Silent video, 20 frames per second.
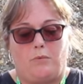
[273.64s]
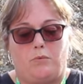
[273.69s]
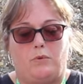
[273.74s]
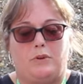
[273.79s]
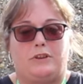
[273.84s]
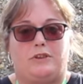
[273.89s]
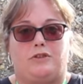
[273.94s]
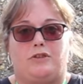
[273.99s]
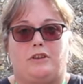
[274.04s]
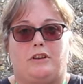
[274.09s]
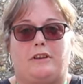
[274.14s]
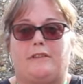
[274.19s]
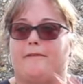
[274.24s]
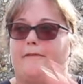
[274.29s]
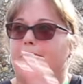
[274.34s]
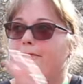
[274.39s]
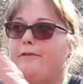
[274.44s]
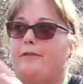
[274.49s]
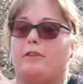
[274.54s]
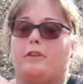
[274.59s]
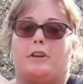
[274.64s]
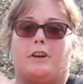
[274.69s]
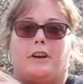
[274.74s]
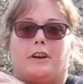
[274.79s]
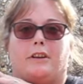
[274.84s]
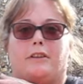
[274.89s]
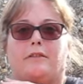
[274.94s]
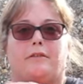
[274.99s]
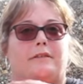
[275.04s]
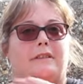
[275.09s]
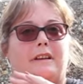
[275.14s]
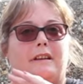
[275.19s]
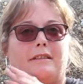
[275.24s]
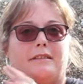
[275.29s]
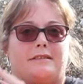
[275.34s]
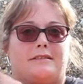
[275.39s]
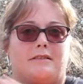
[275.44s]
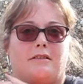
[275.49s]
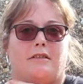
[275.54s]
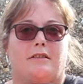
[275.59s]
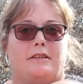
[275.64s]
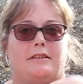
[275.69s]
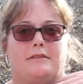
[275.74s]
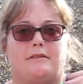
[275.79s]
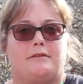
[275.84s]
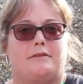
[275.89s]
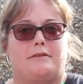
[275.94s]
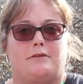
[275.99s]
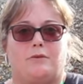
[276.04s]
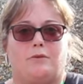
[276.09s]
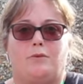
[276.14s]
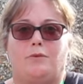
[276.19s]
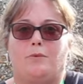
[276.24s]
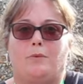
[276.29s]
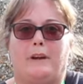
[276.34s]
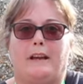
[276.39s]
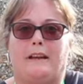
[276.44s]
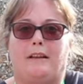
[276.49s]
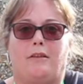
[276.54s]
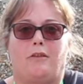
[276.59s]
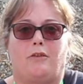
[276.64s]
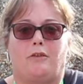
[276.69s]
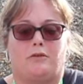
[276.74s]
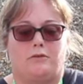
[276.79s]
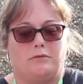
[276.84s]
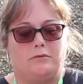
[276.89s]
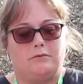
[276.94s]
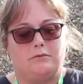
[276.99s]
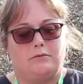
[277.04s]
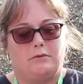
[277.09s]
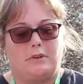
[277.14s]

which you can follow the signs all the way along.